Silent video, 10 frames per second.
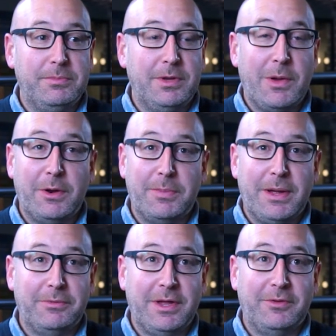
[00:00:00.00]
go out and
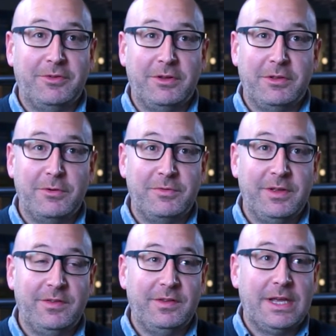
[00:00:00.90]
about outside the
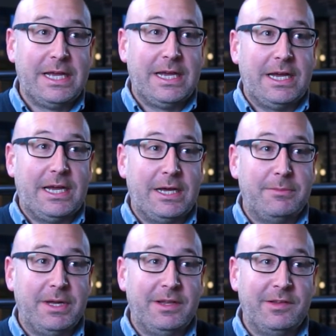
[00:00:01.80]
office and